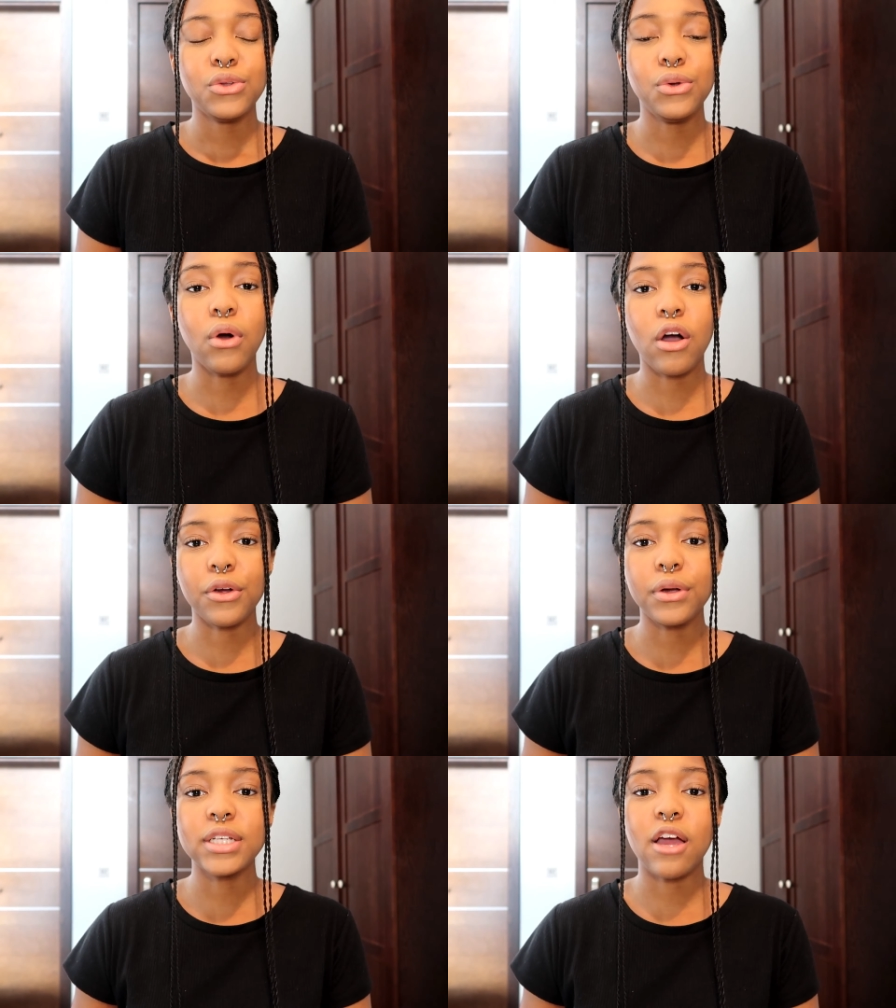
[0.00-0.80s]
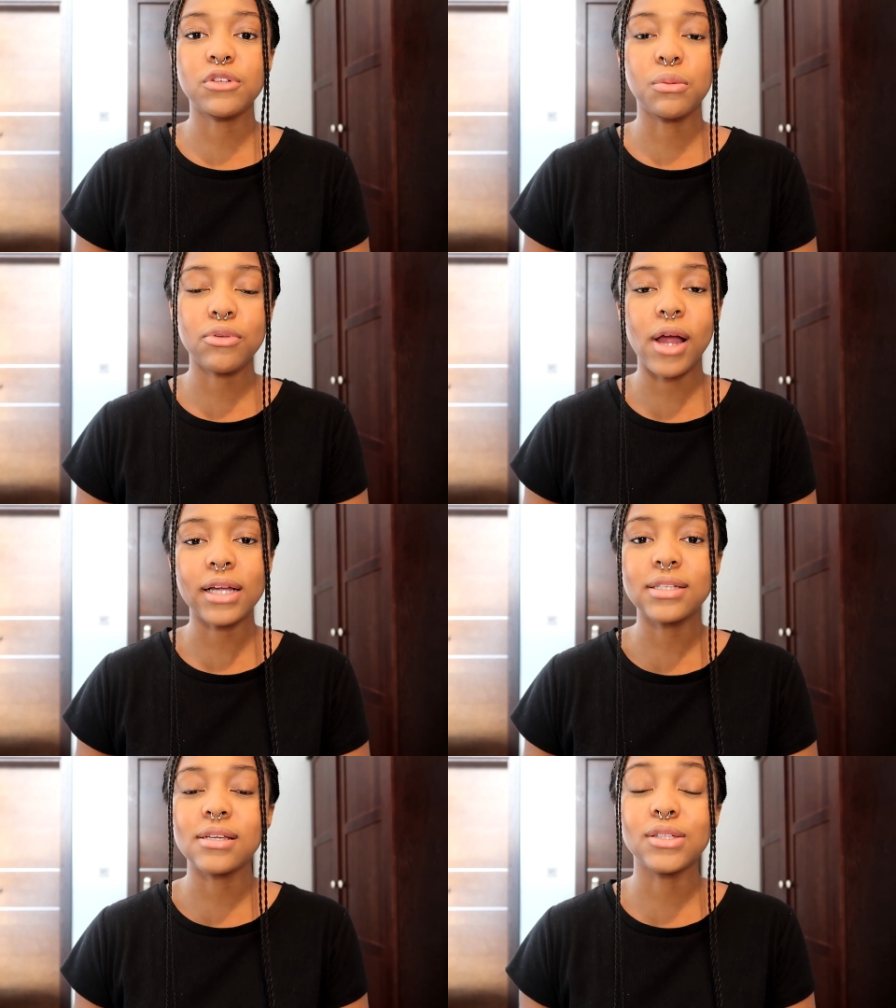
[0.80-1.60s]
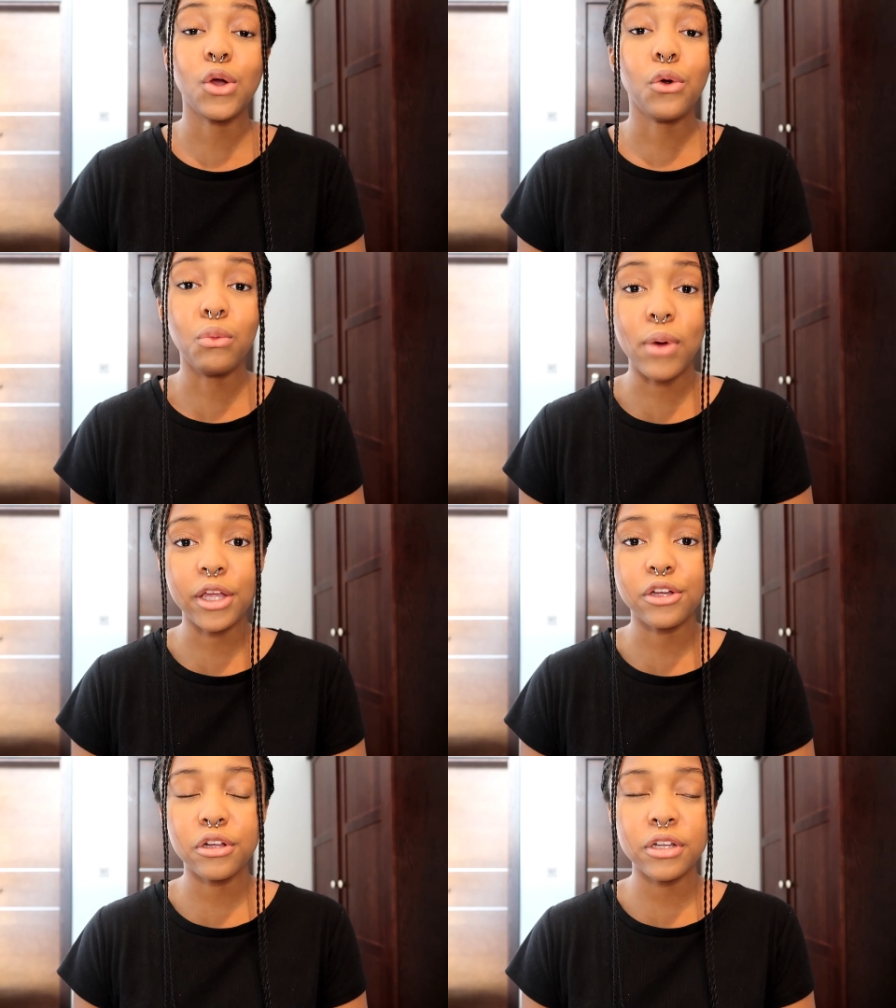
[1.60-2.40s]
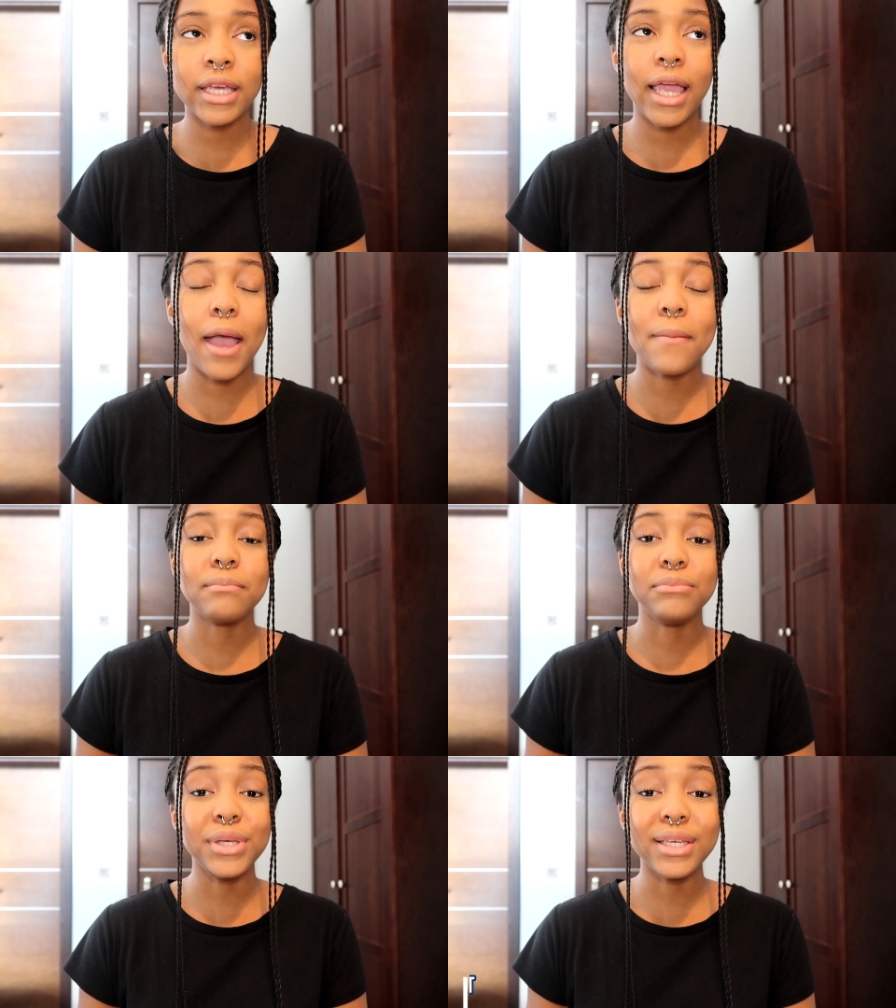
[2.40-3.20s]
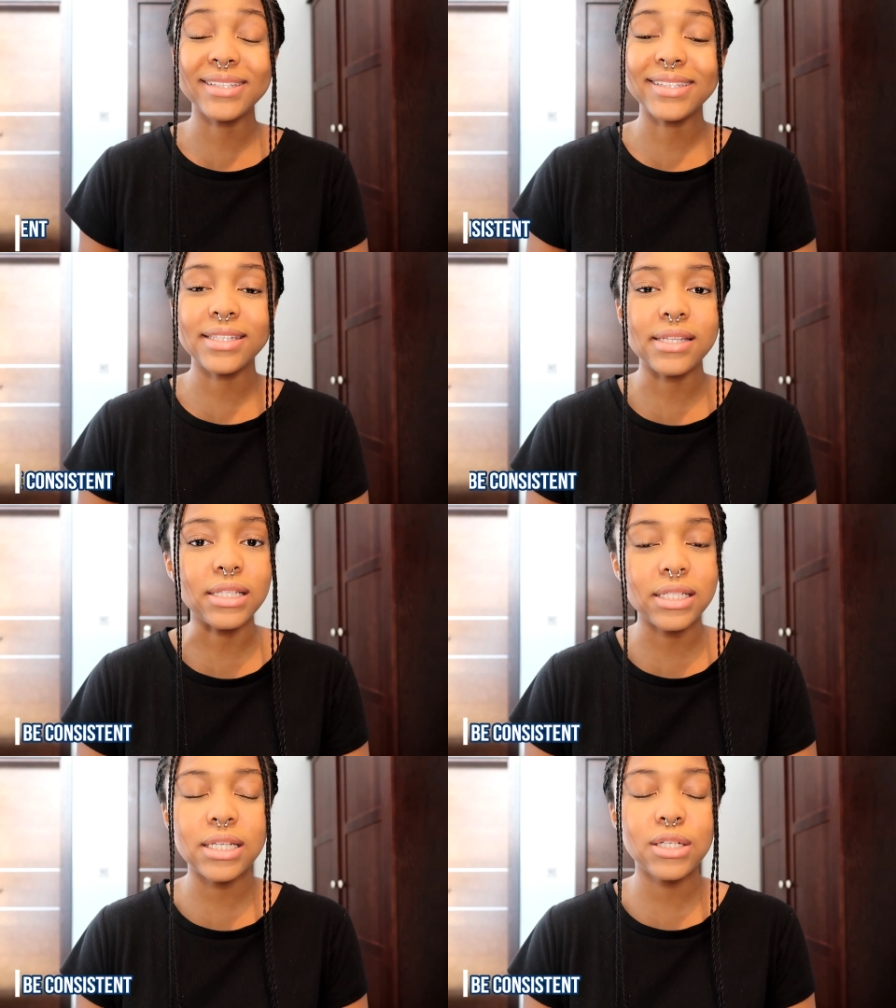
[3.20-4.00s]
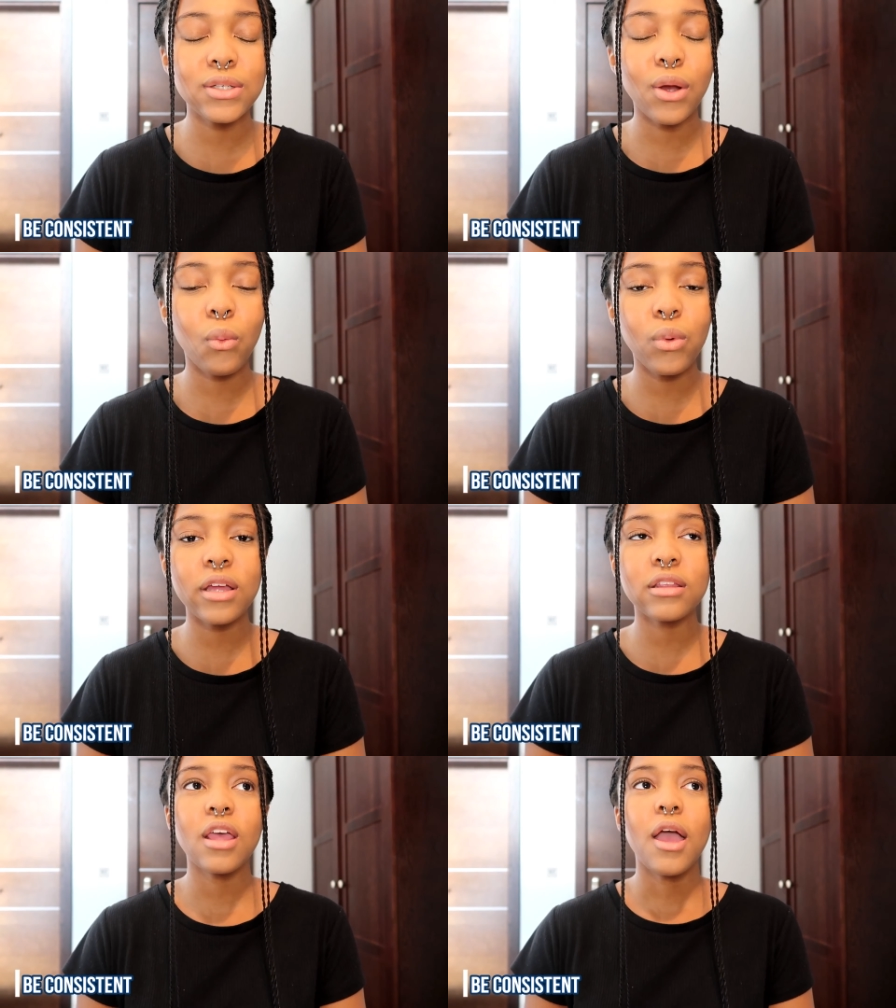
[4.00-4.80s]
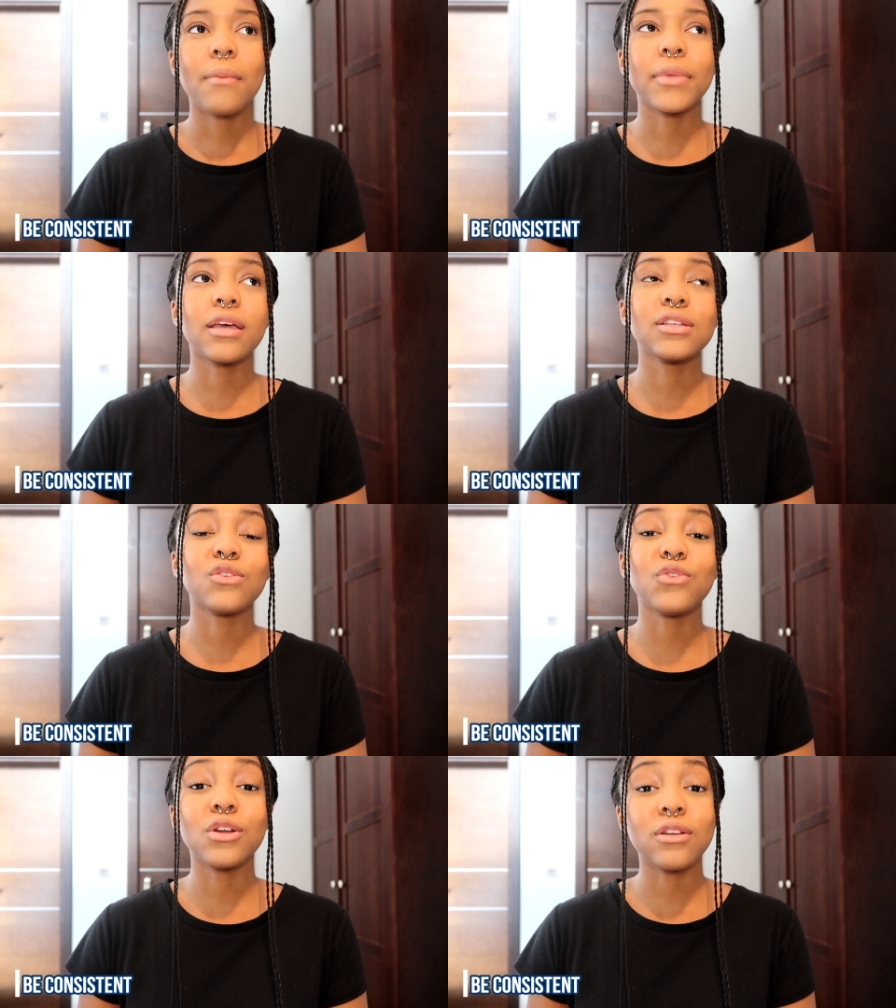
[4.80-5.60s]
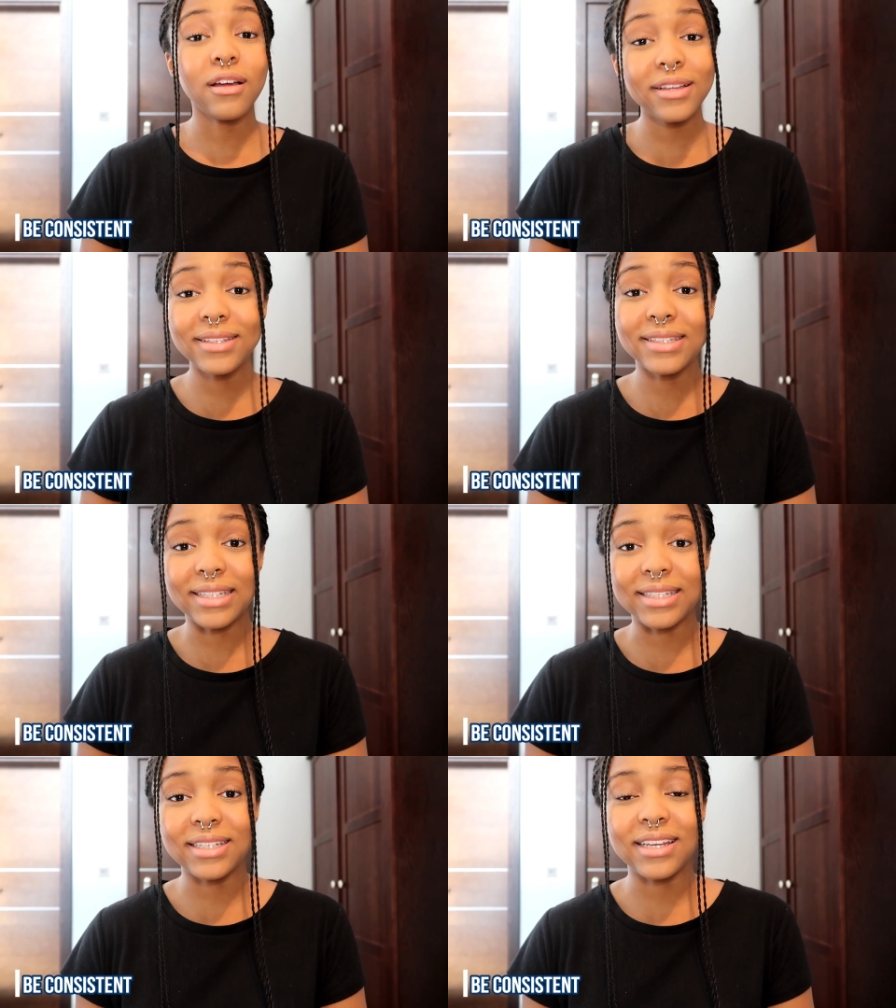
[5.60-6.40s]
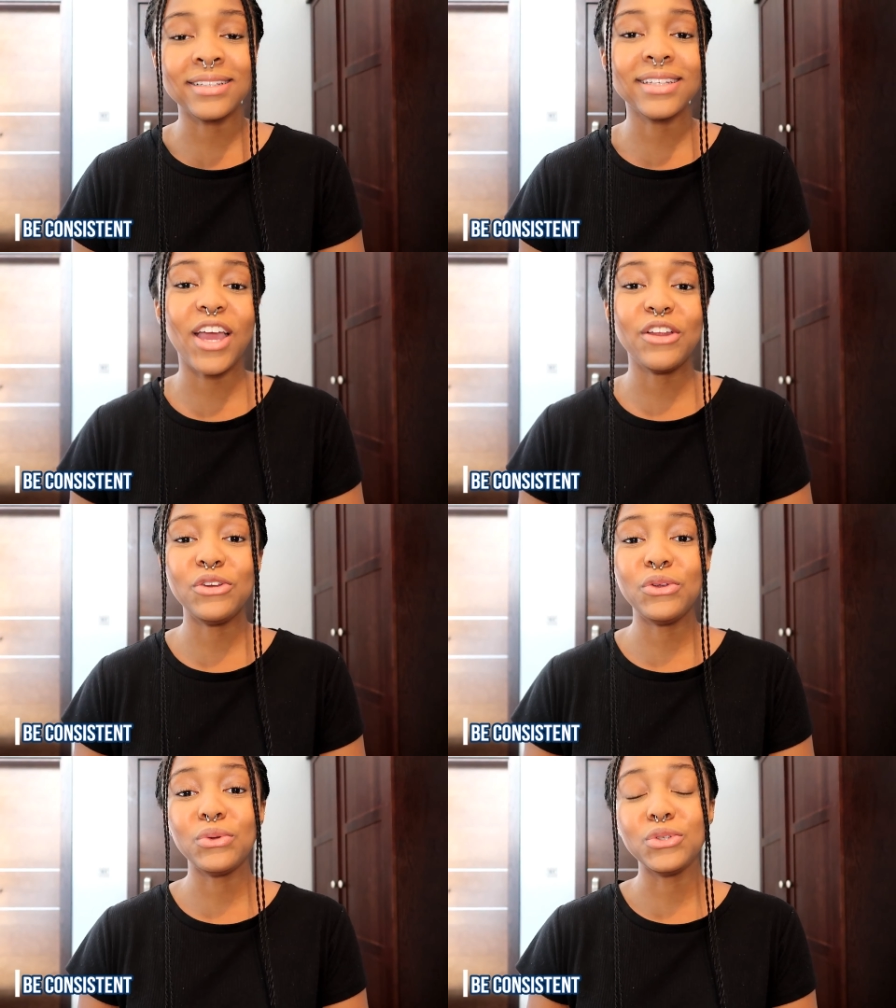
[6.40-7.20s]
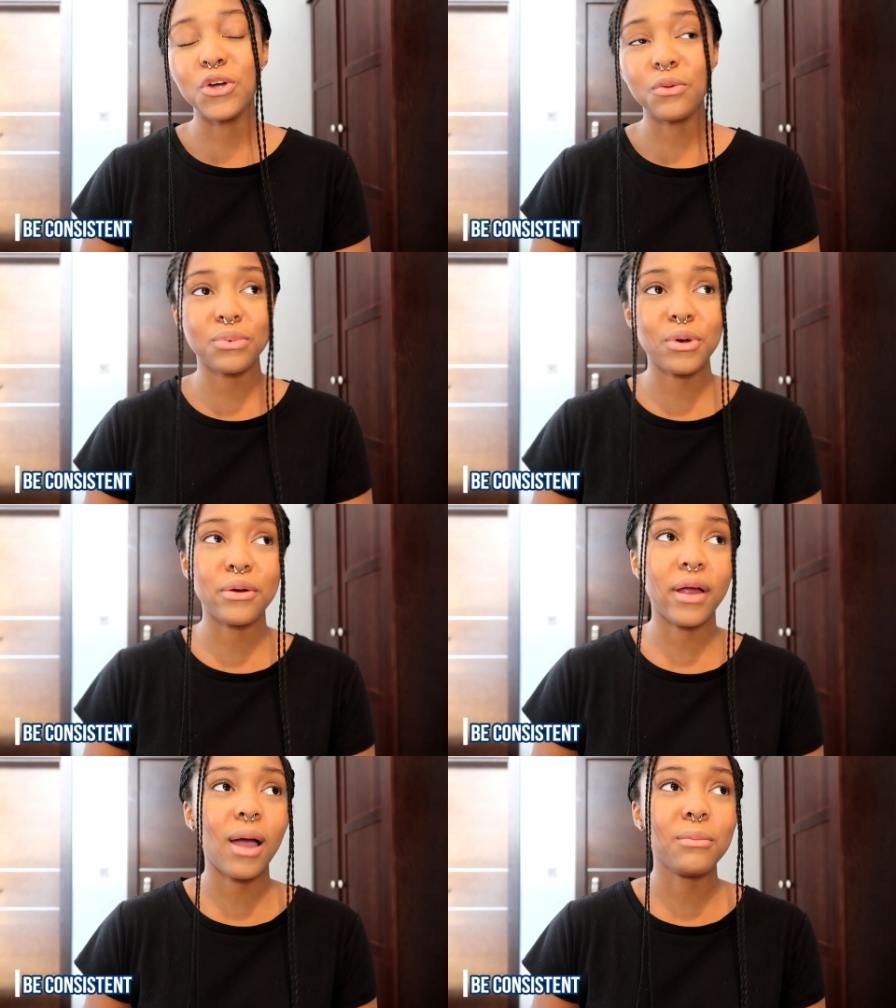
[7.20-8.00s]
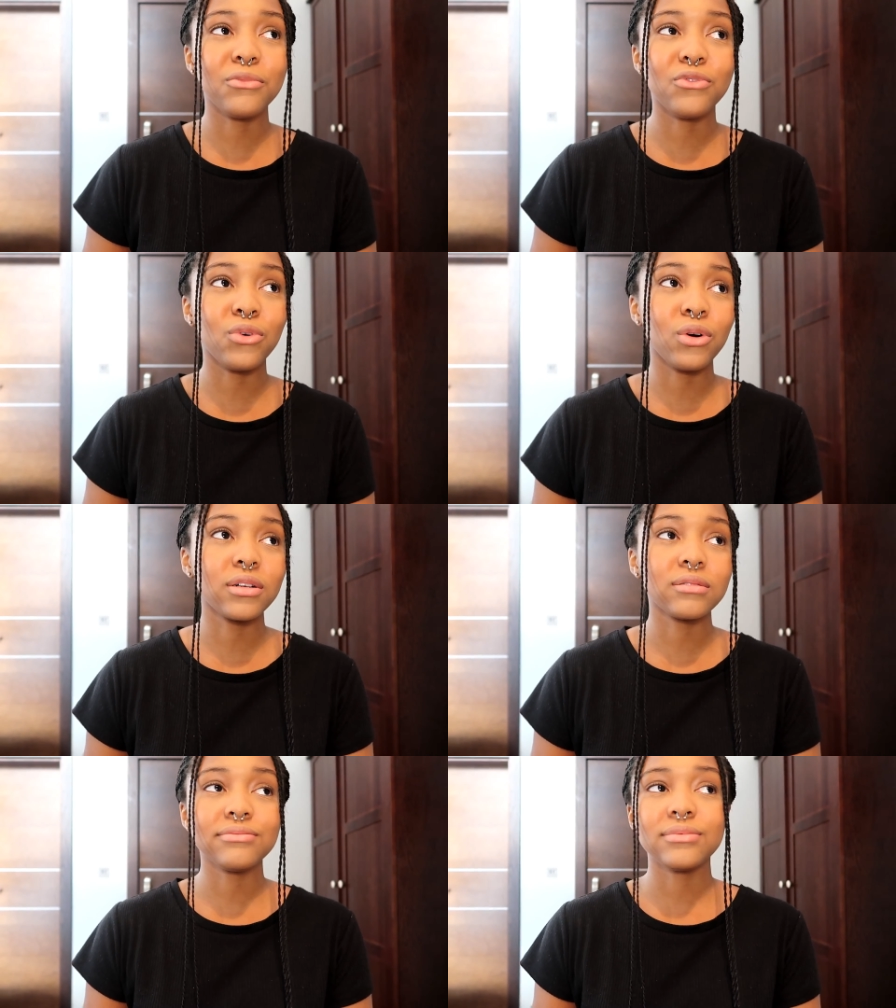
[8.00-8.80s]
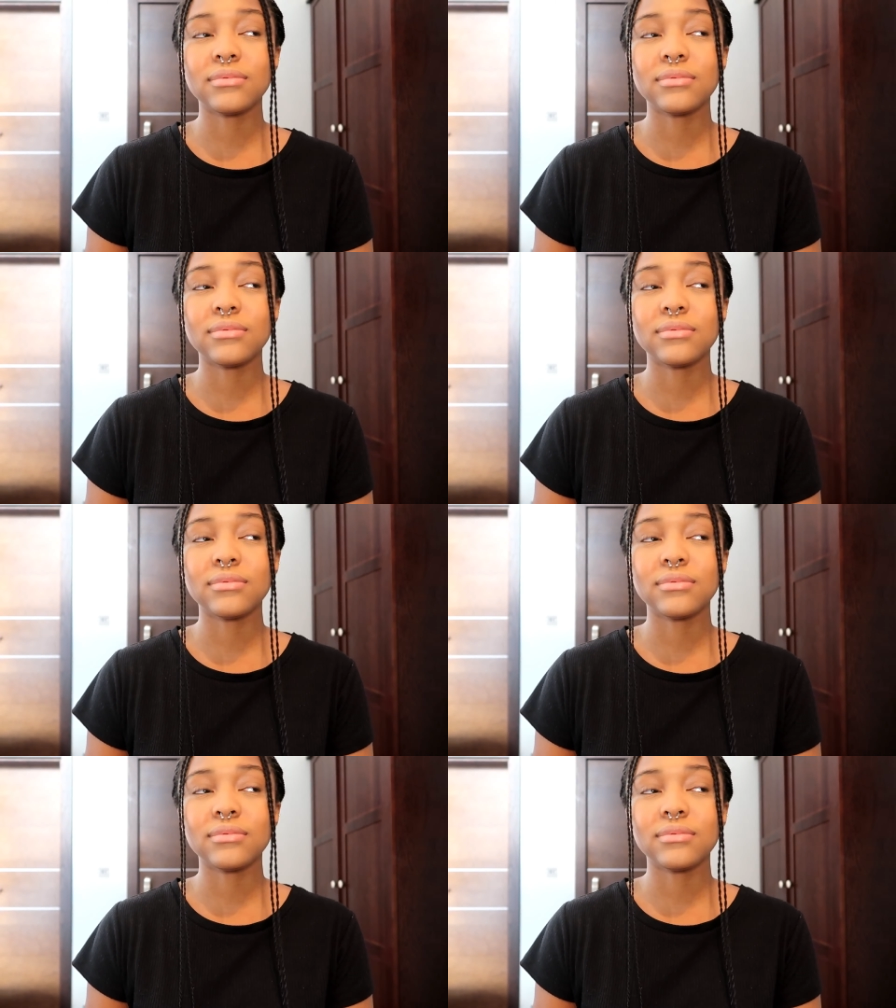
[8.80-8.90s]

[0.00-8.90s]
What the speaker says: you are going to have to practice regularly and be consistent with, because if you're not consistent and you don't program for,